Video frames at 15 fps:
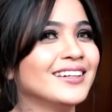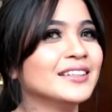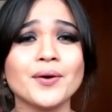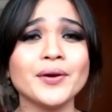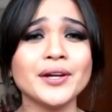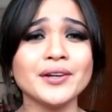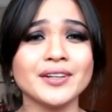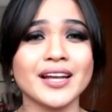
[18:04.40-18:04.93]

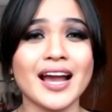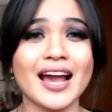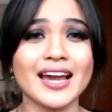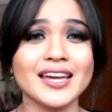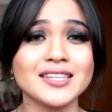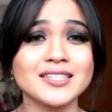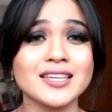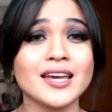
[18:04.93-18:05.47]
So, yun
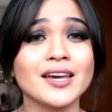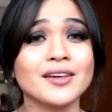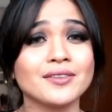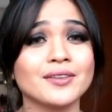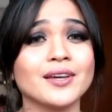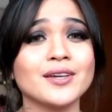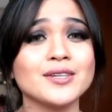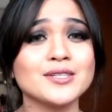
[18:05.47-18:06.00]
guys,
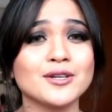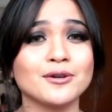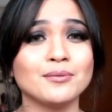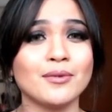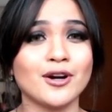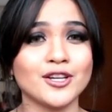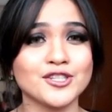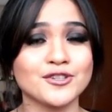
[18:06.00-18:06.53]
thank you so
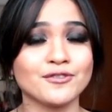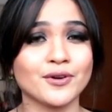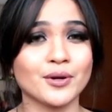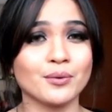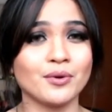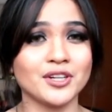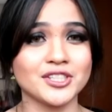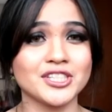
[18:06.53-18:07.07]
much
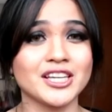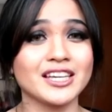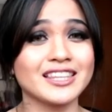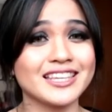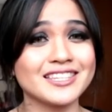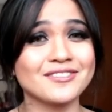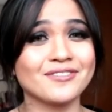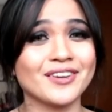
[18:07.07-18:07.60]
for watching
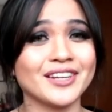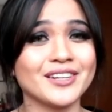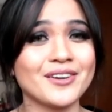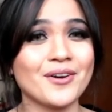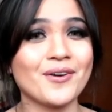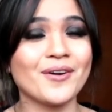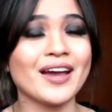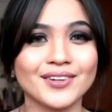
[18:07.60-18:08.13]
this
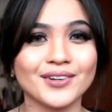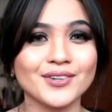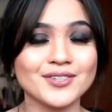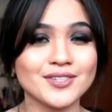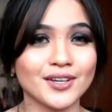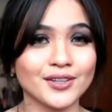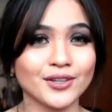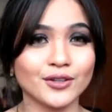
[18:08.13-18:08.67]
video. Kung
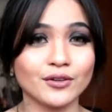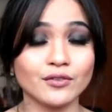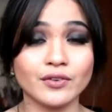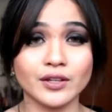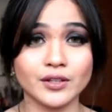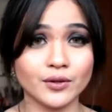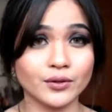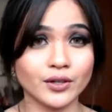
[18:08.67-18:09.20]
nagustuhan niyo tong
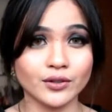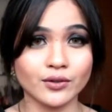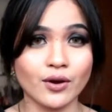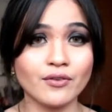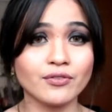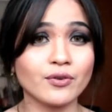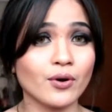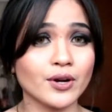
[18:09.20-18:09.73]
video na
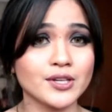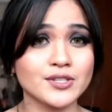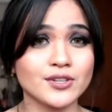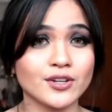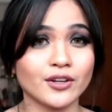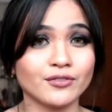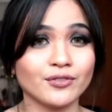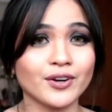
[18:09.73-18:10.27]
to, of course,
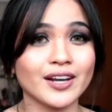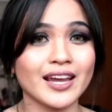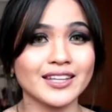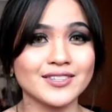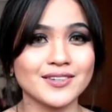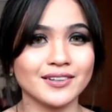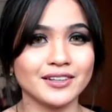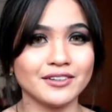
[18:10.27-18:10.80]
do not
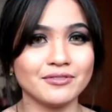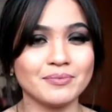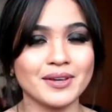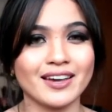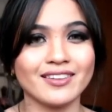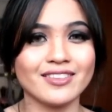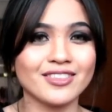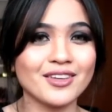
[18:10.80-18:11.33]
forget to leave
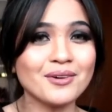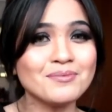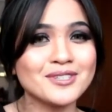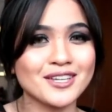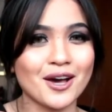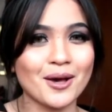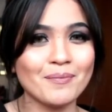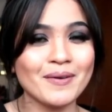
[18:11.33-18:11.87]
me a
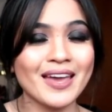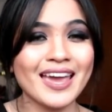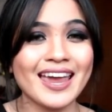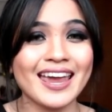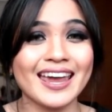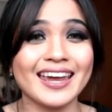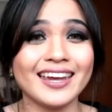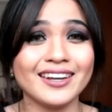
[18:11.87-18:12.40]
thumbs up.
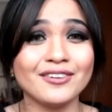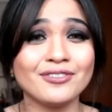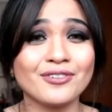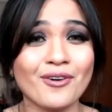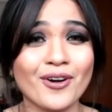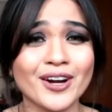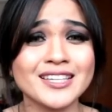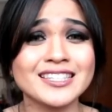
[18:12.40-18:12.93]
And of
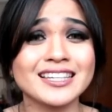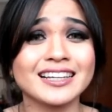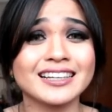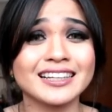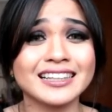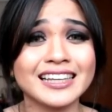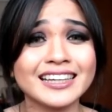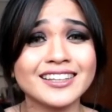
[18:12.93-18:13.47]
course,
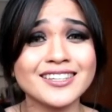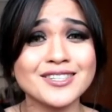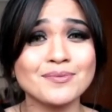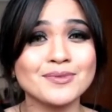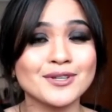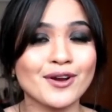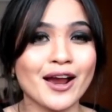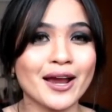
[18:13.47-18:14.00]
click the
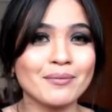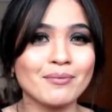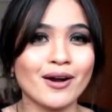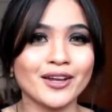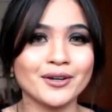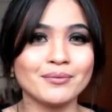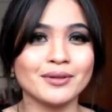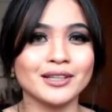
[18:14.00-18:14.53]
subscribe
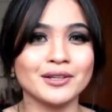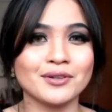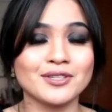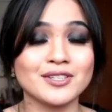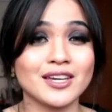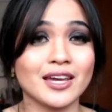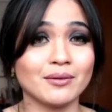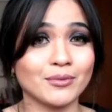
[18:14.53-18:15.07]
button below
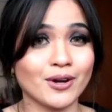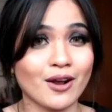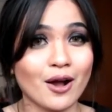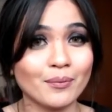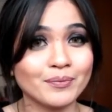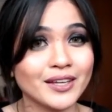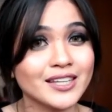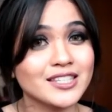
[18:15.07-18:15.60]
to get more
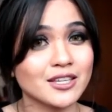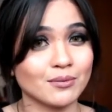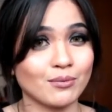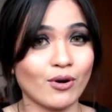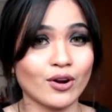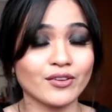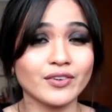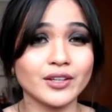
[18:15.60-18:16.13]
updates
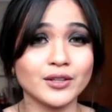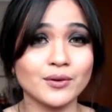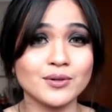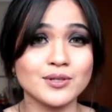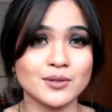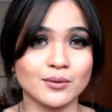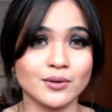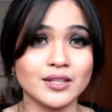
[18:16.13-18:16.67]
and more
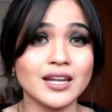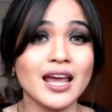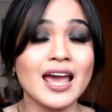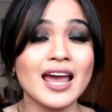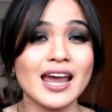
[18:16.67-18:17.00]
videos soon.